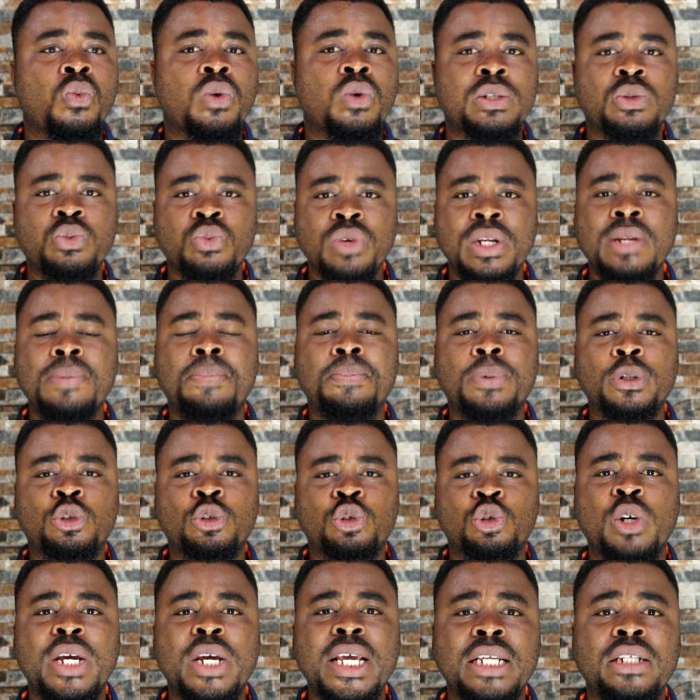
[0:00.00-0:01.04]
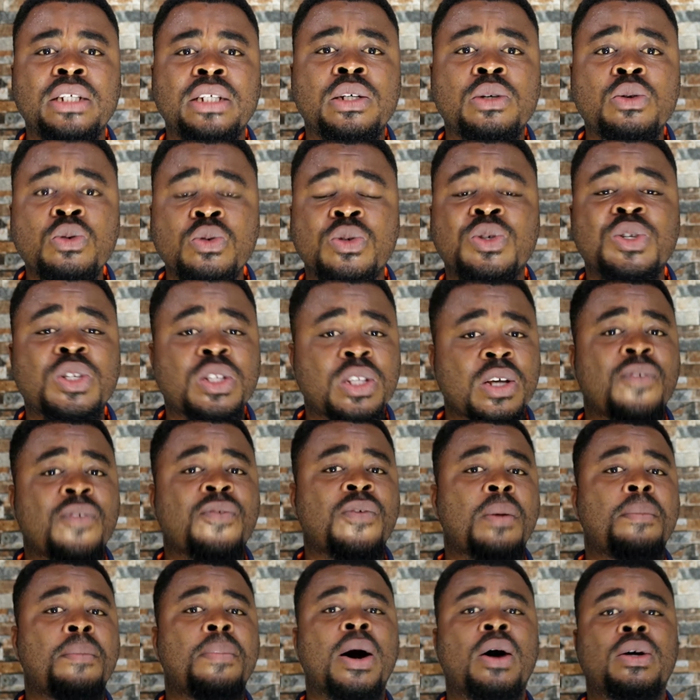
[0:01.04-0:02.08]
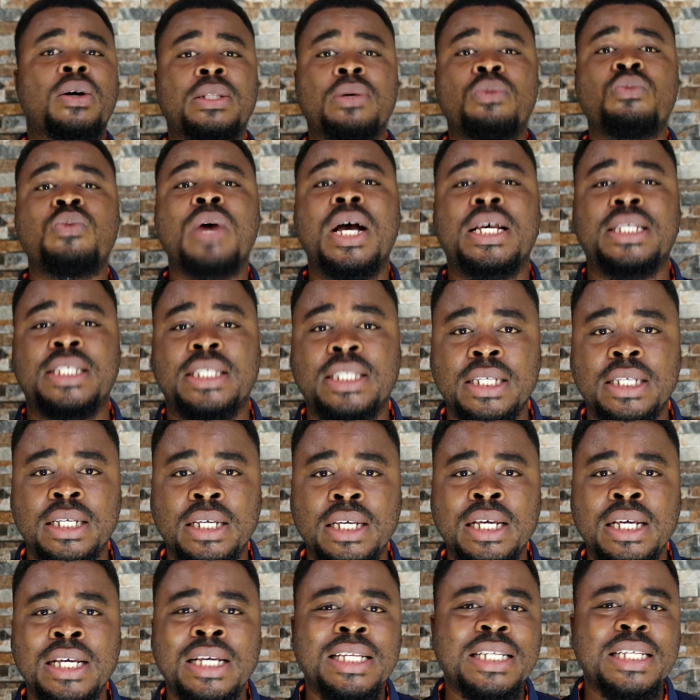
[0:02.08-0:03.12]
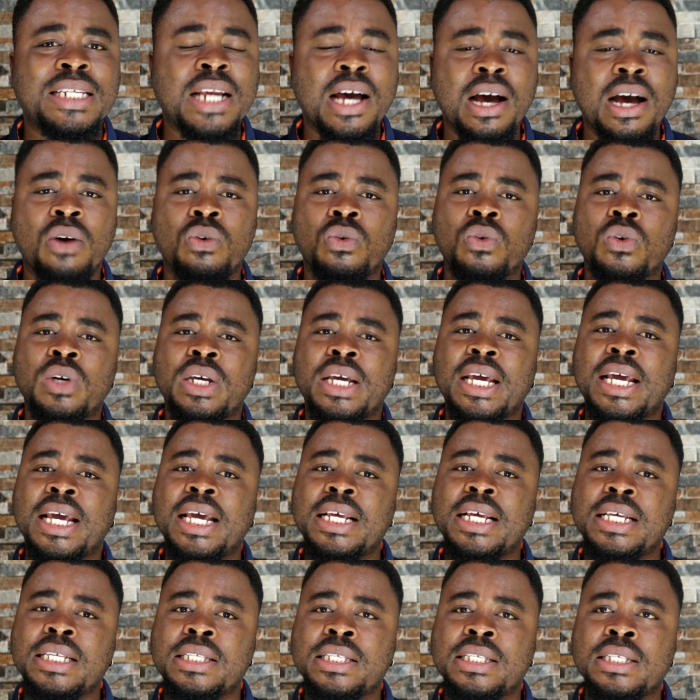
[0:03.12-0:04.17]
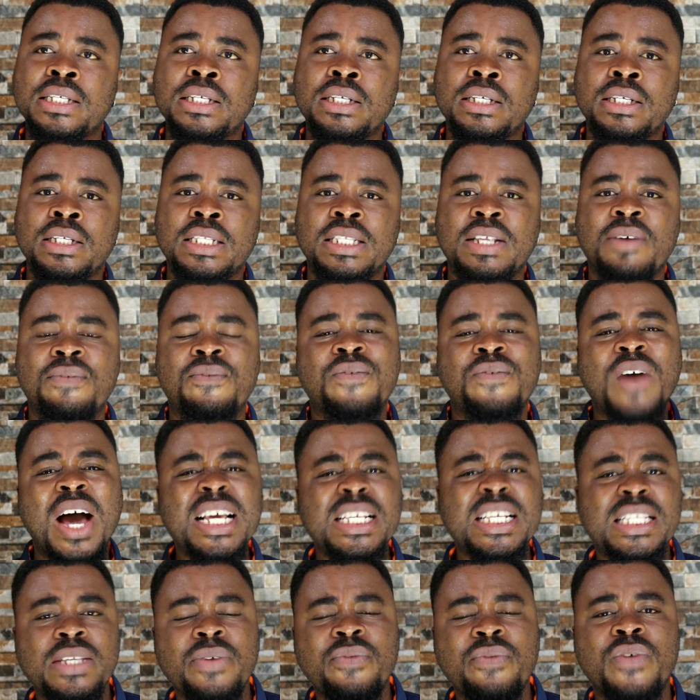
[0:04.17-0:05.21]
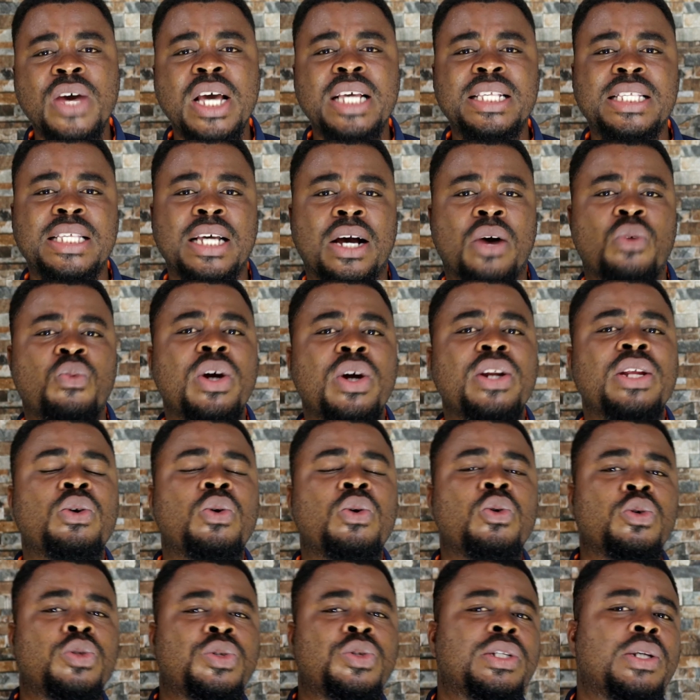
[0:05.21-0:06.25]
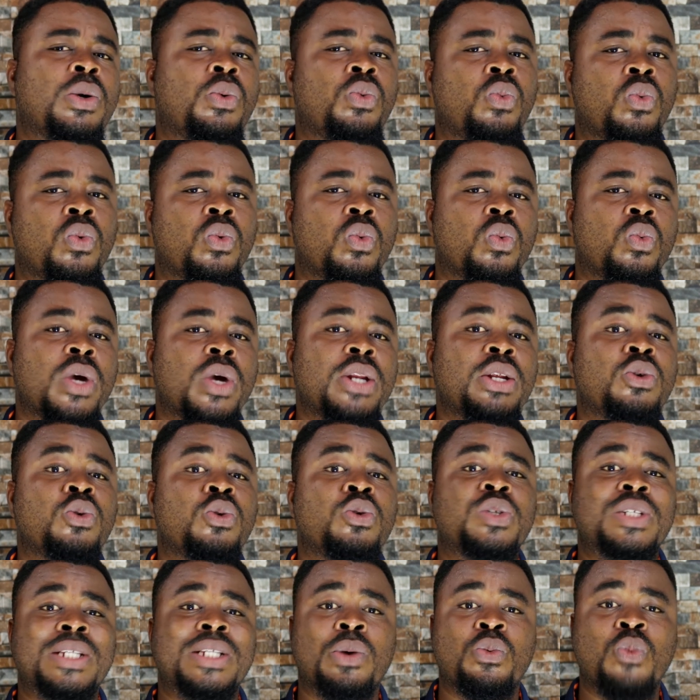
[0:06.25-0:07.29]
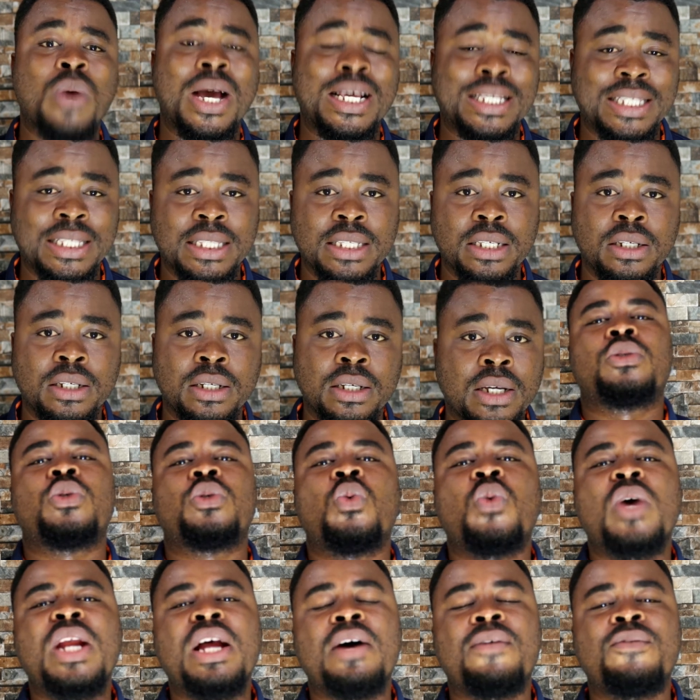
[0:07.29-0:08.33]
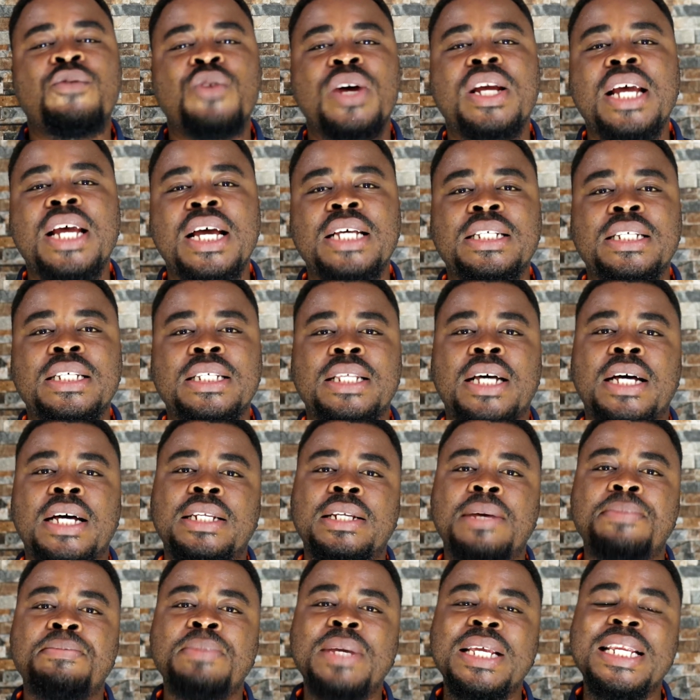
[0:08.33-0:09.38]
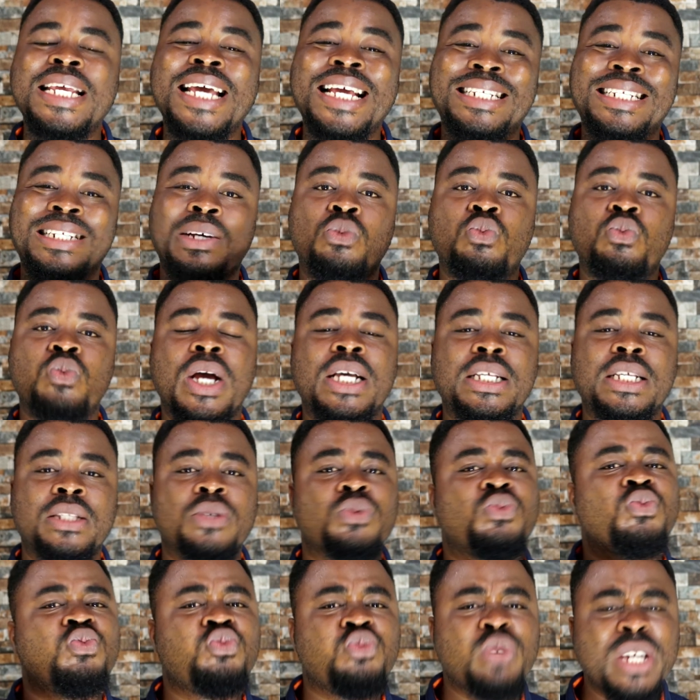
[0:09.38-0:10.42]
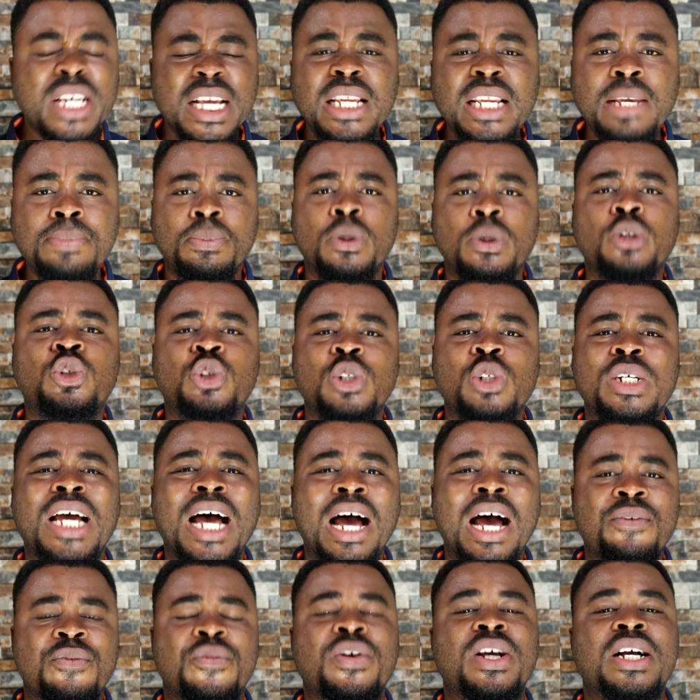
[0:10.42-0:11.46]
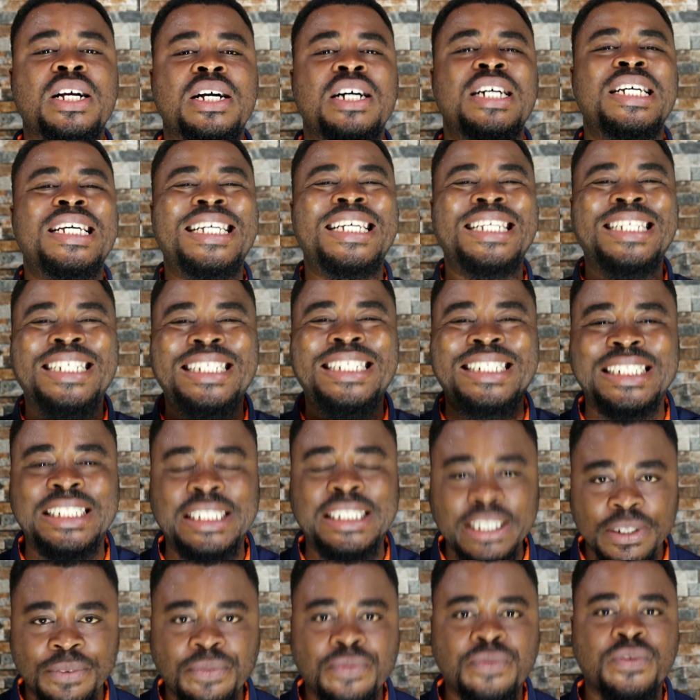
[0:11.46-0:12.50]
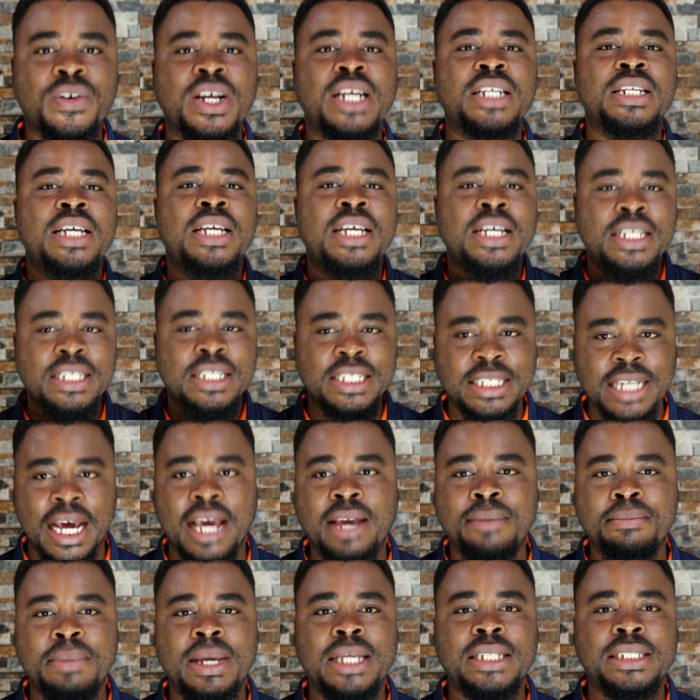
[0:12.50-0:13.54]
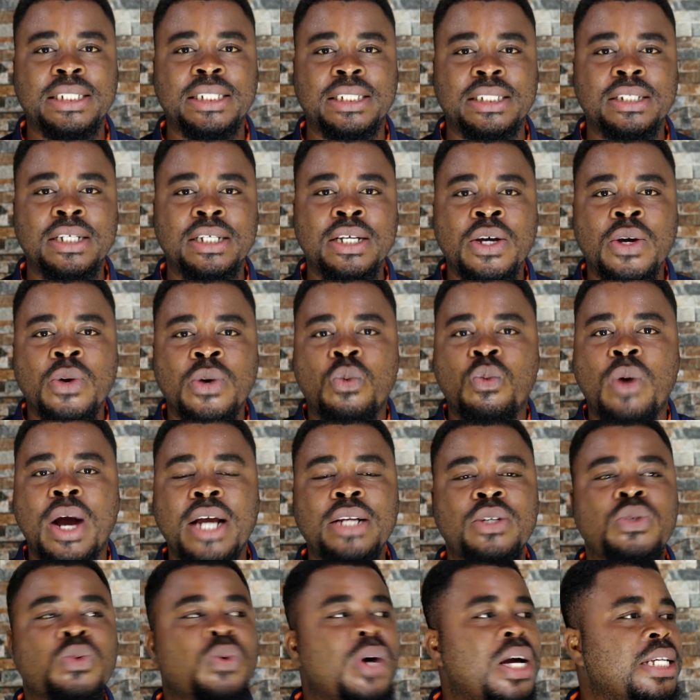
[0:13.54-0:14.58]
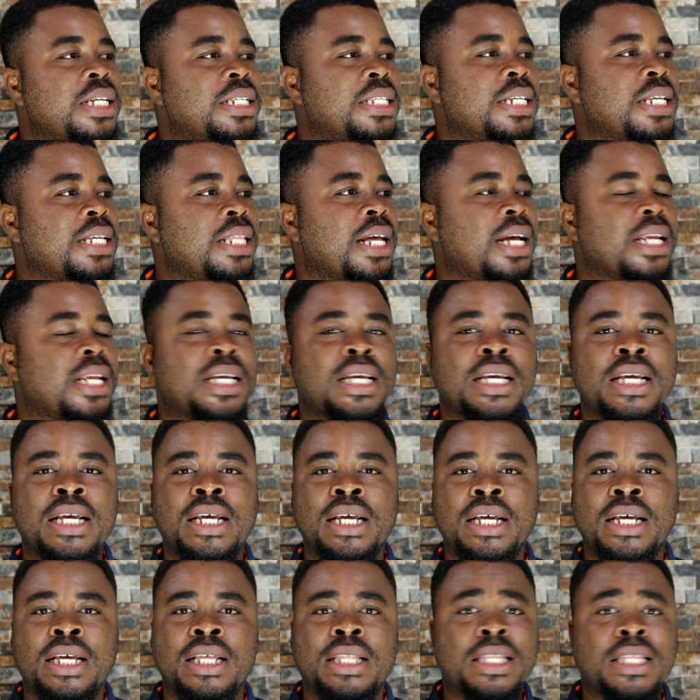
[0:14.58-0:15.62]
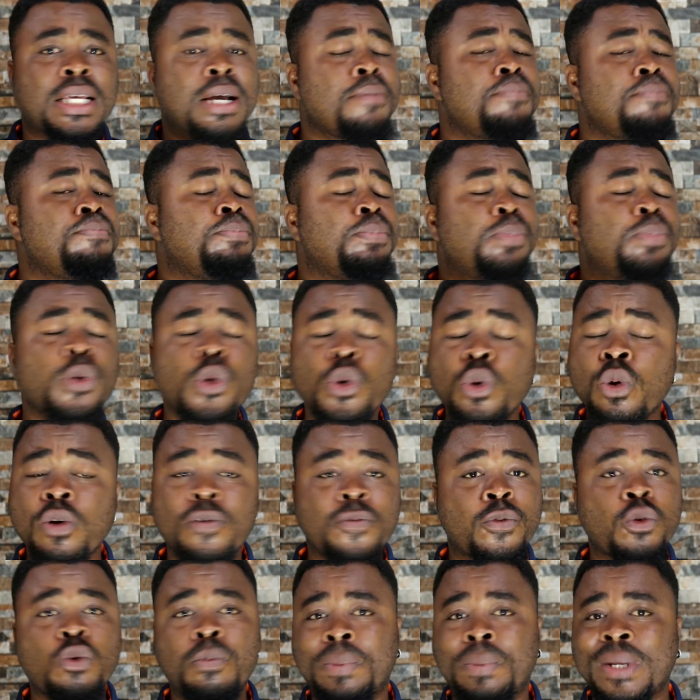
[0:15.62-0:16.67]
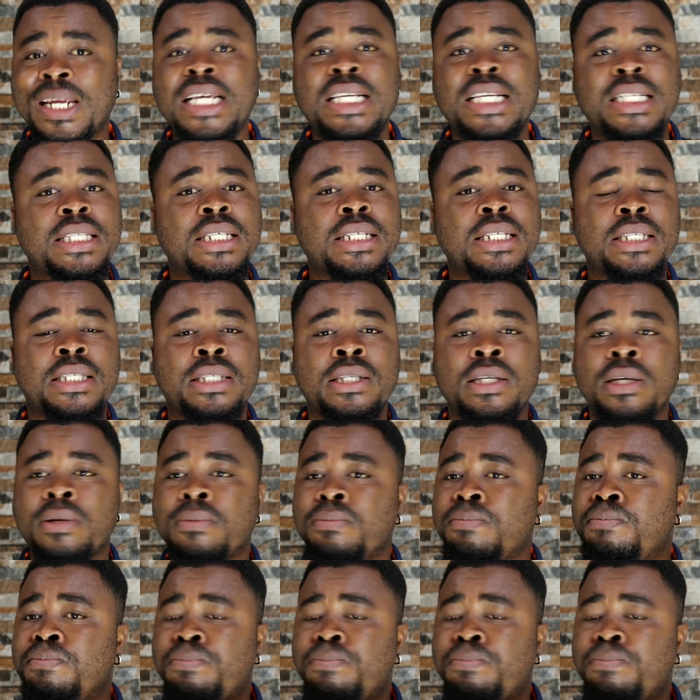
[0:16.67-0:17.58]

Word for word: was really portraying good stuff about the West. Now, it is the vice versa when you go to the when you go to the West. So what I've realized is that the media in the West really portray Africa in a different dimension. Why do I say that? There are beautiful places,